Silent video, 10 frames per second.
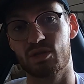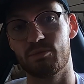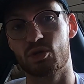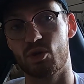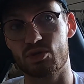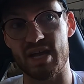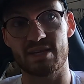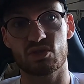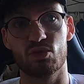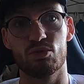goalkeeper coach
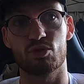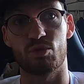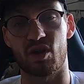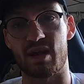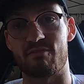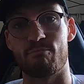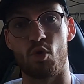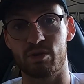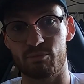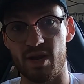at school. So we're going to have
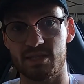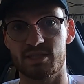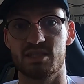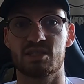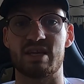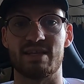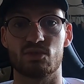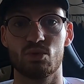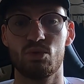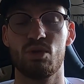morning practices
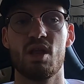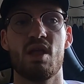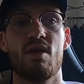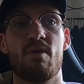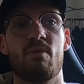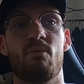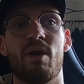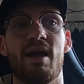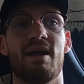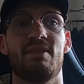at school
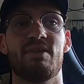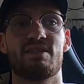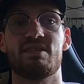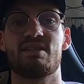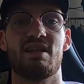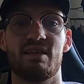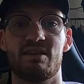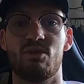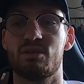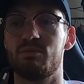where this
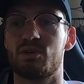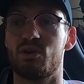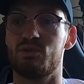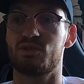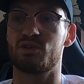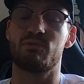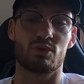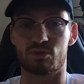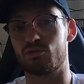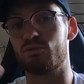Italian goalkeeper coach, of
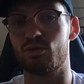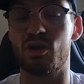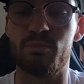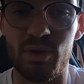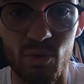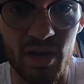course, there's also going to be